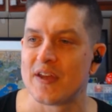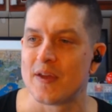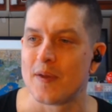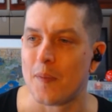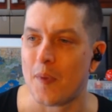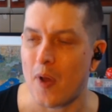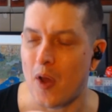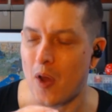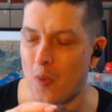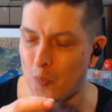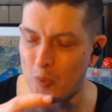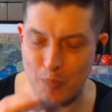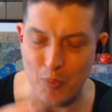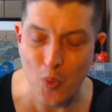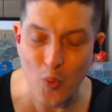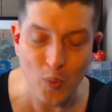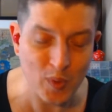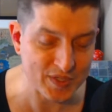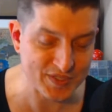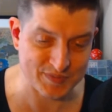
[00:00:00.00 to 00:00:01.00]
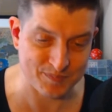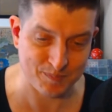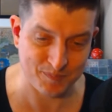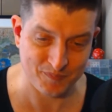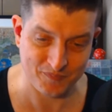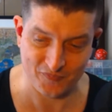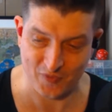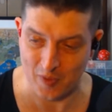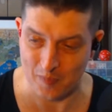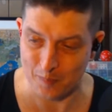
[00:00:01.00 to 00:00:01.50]
reports
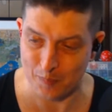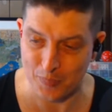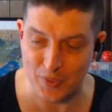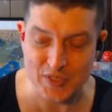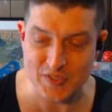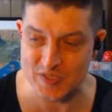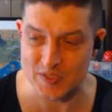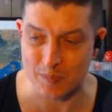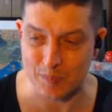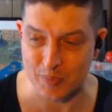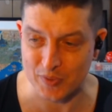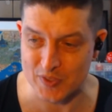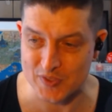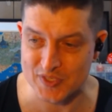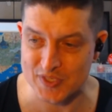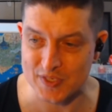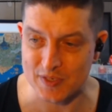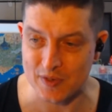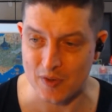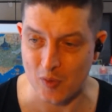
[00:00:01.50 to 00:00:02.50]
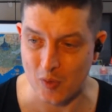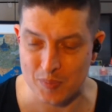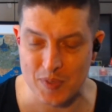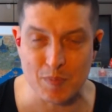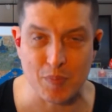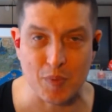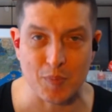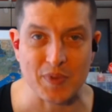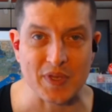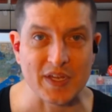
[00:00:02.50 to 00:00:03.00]
from person to person, or people
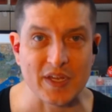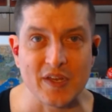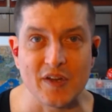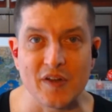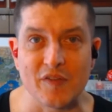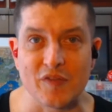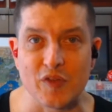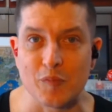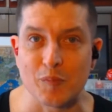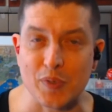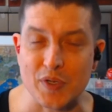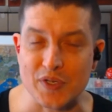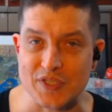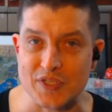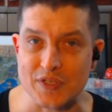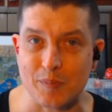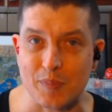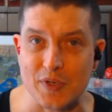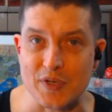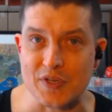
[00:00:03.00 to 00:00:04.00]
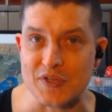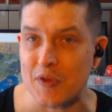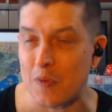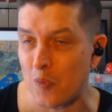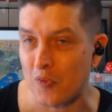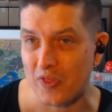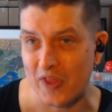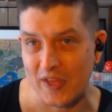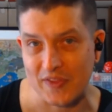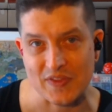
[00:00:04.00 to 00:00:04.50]
being interviewed person to person with
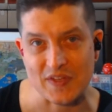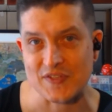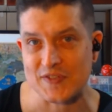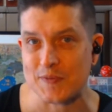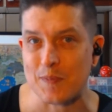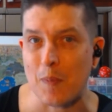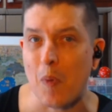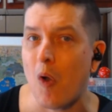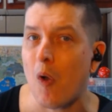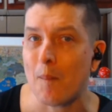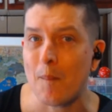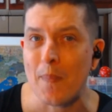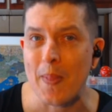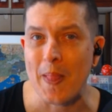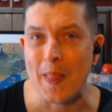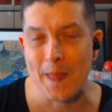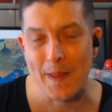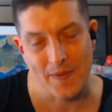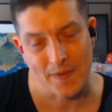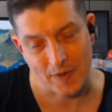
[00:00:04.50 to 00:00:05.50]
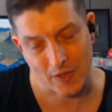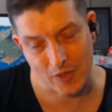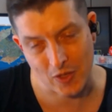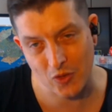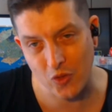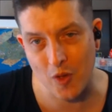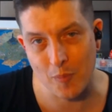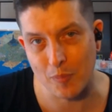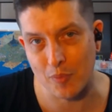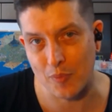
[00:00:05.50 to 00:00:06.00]
like these small
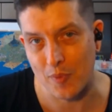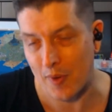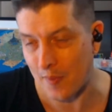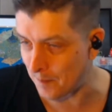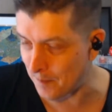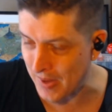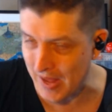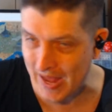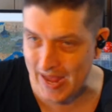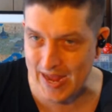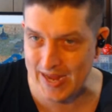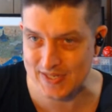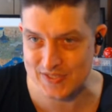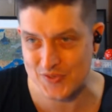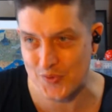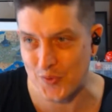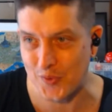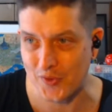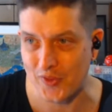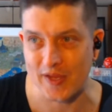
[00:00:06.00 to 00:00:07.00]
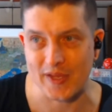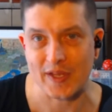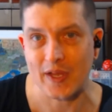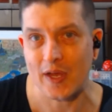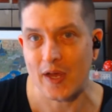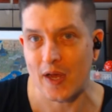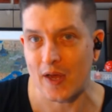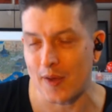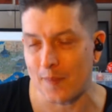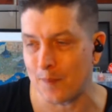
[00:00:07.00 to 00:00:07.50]
club mags or like
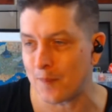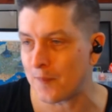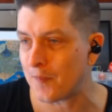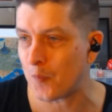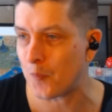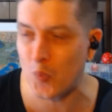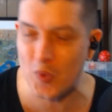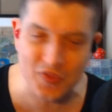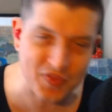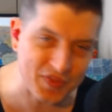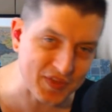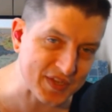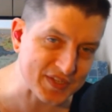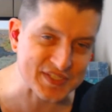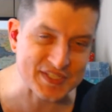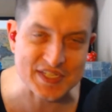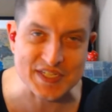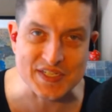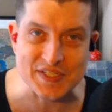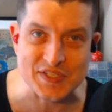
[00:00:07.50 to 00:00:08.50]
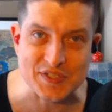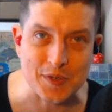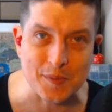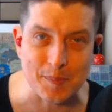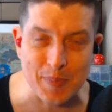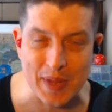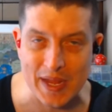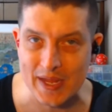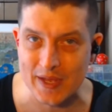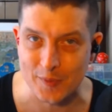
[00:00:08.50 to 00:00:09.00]
within scenester
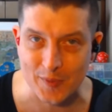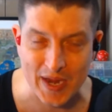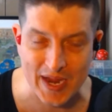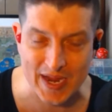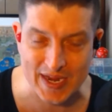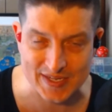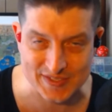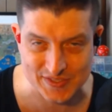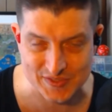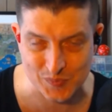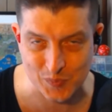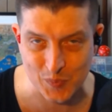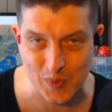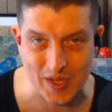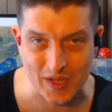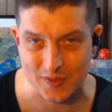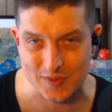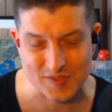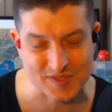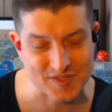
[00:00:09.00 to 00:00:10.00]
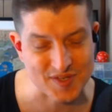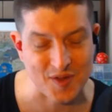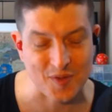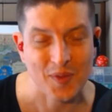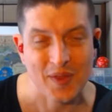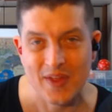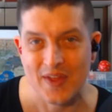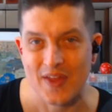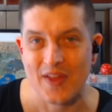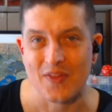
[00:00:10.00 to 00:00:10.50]
band rags as well. So
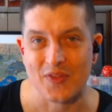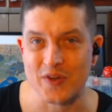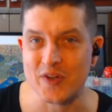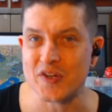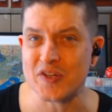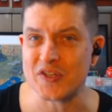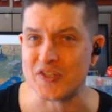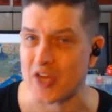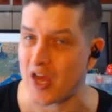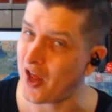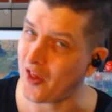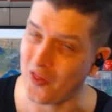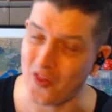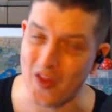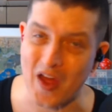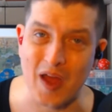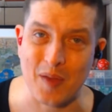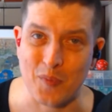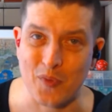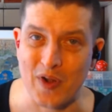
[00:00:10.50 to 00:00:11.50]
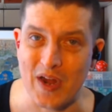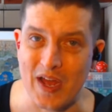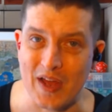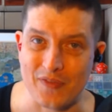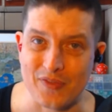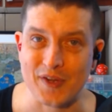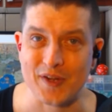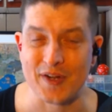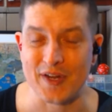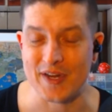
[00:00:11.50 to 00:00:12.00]
there's a lot more out
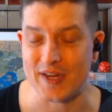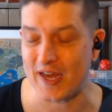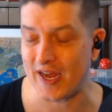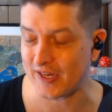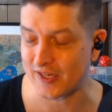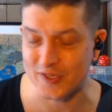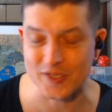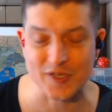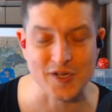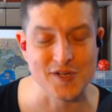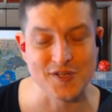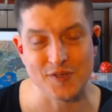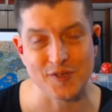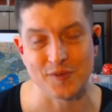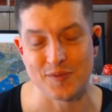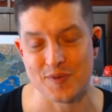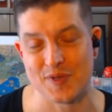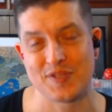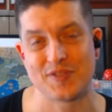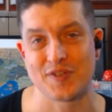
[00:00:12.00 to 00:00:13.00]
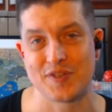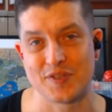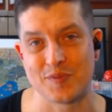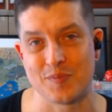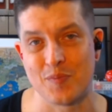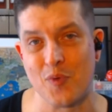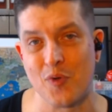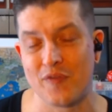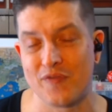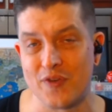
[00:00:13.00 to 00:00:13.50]
there, and I encourage you to research
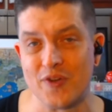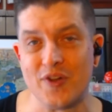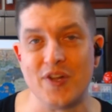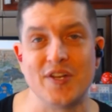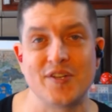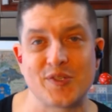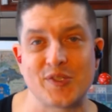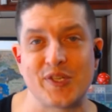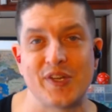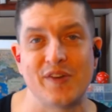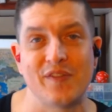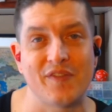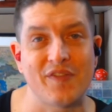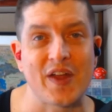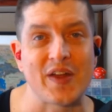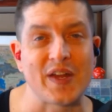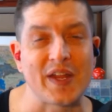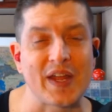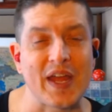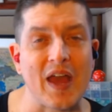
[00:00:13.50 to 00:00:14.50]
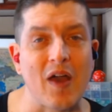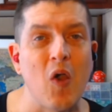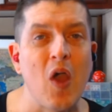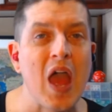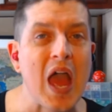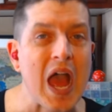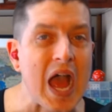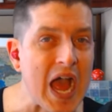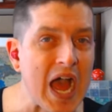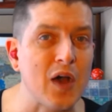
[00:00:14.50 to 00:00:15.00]
more if you're interested in finding out
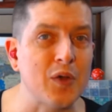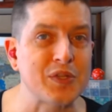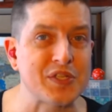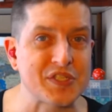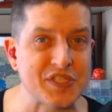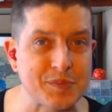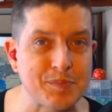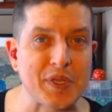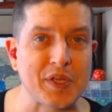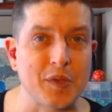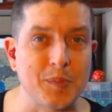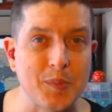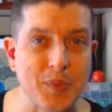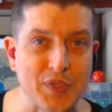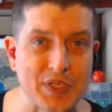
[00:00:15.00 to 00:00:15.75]
how despicable and